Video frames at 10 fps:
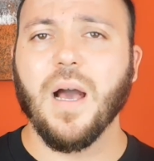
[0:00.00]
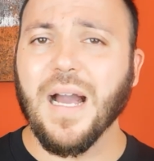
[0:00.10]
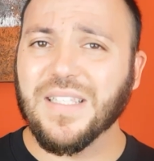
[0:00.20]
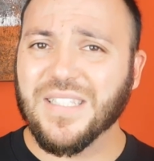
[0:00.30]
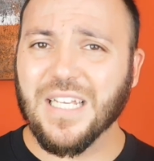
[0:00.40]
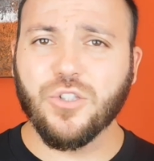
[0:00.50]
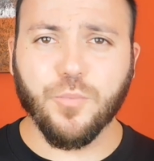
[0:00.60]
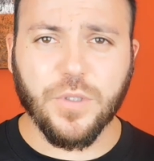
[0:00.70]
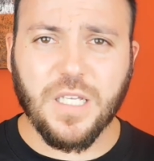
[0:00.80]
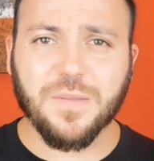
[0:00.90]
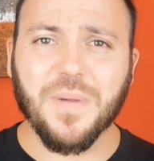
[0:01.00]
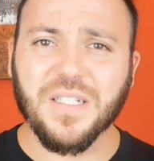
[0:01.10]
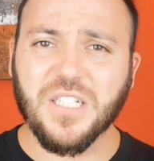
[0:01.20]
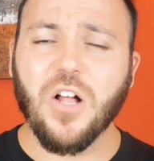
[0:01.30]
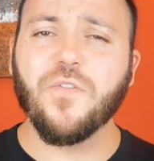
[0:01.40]
I tend to protect
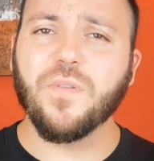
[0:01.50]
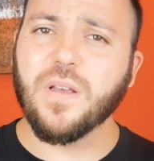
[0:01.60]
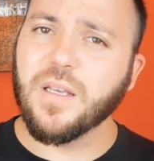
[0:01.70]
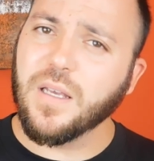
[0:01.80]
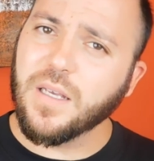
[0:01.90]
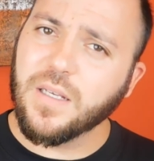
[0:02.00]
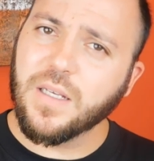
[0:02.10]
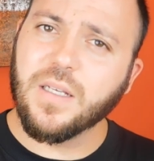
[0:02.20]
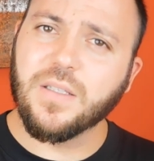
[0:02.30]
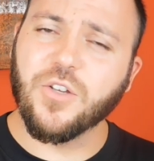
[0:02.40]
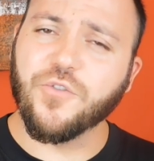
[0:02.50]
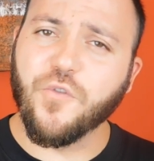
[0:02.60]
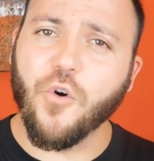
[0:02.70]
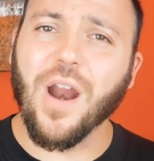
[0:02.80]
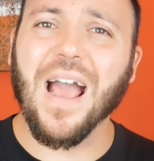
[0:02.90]
myself,
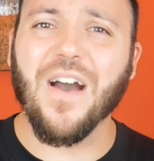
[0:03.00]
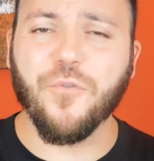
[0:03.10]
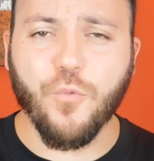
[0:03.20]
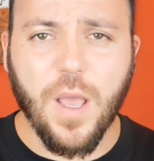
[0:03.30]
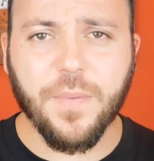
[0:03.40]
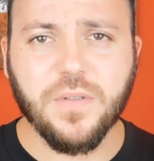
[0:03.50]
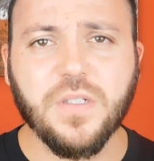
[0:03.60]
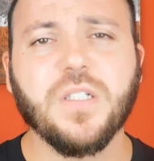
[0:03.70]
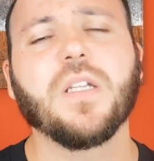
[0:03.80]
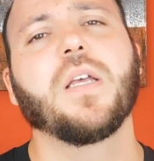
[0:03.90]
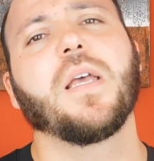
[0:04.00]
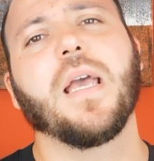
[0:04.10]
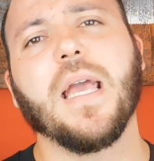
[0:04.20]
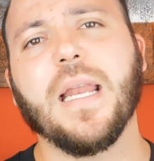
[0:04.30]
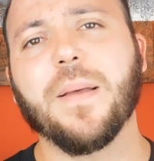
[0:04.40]
therefore I have weapons
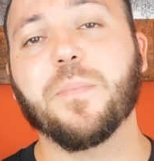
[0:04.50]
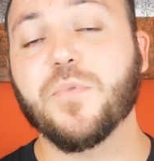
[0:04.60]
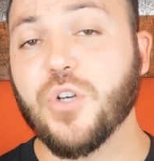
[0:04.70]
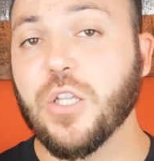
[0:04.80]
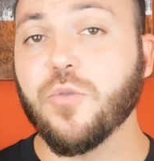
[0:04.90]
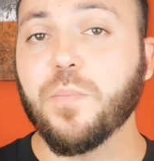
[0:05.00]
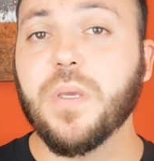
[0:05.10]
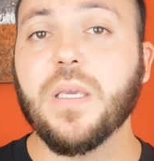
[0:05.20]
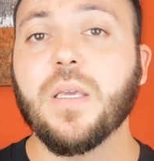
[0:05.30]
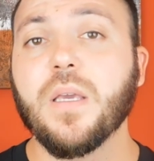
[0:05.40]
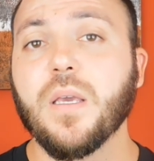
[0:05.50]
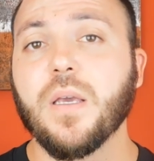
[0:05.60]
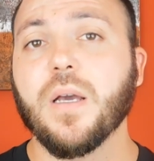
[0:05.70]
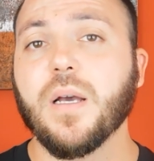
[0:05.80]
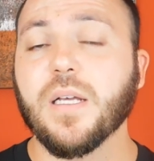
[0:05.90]
and I try to be
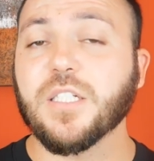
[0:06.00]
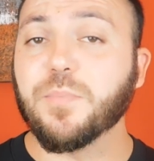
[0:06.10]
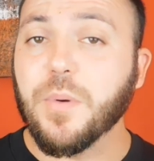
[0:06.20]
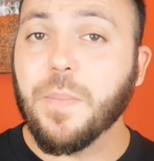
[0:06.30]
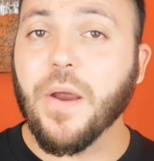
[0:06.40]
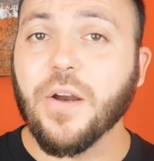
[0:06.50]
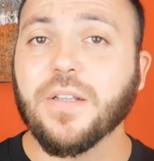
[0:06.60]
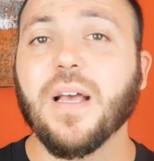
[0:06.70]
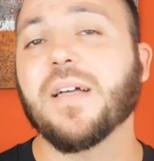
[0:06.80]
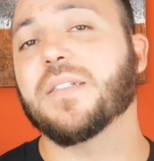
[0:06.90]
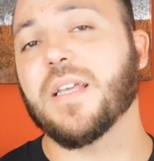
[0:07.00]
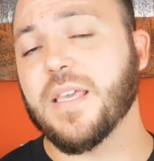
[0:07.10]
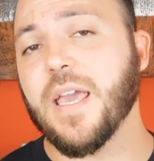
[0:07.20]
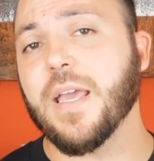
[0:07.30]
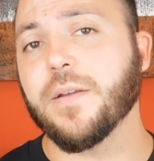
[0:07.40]
as prepared as I
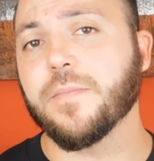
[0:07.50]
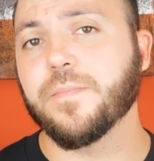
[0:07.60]
can.